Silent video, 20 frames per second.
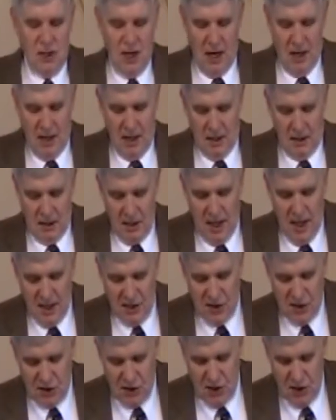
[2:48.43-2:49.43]
in
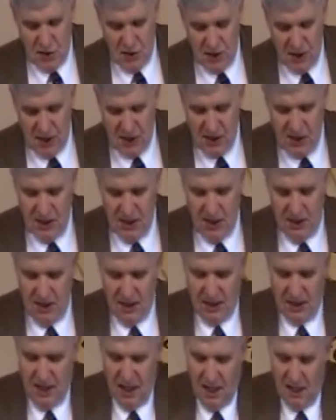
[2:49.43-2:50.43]
Colossians 2:16
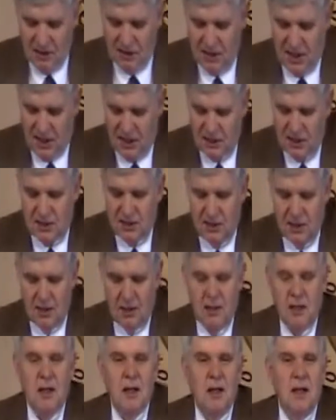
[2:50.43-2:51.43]
that tells us
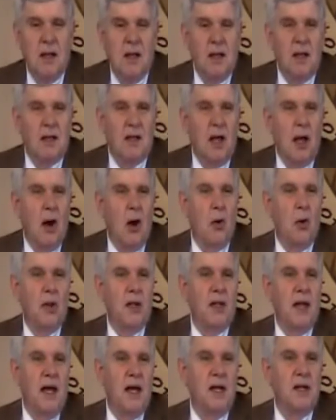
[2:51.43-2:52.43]
that the
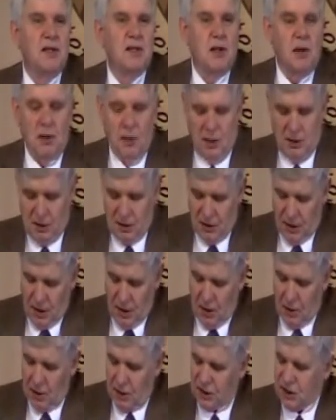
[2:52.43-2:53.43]
holy days are
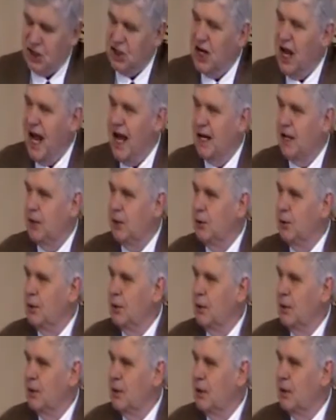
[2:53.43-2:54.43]
are a
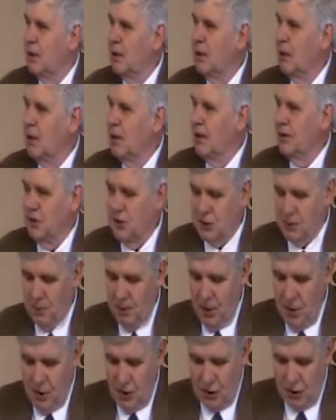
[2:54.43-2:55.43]
shadow of the
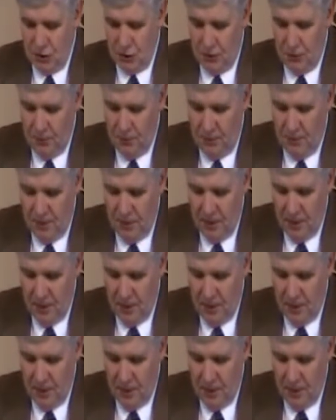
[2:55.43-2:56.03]
spiritual.